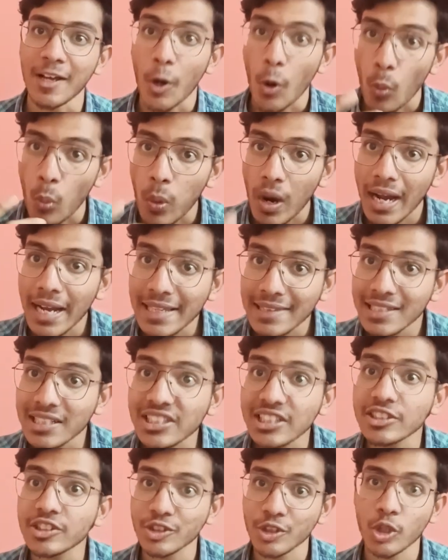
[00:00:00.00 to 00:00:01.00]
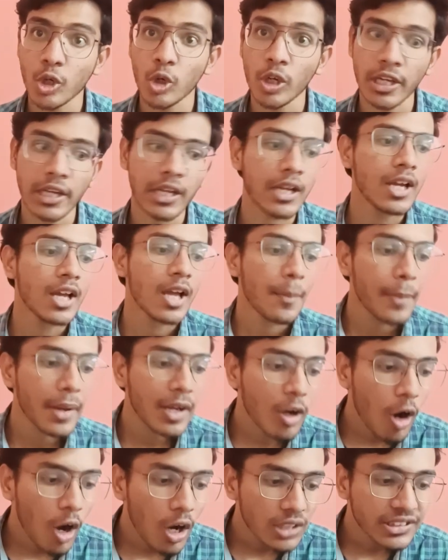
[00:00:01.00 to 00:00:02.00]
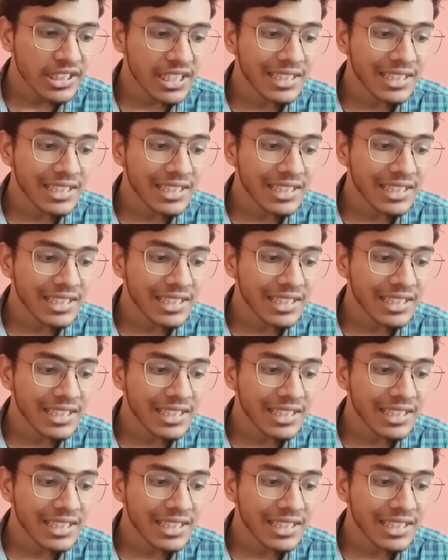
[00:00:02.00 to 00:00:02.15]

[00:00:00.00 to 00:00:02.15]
Why this is showing? Because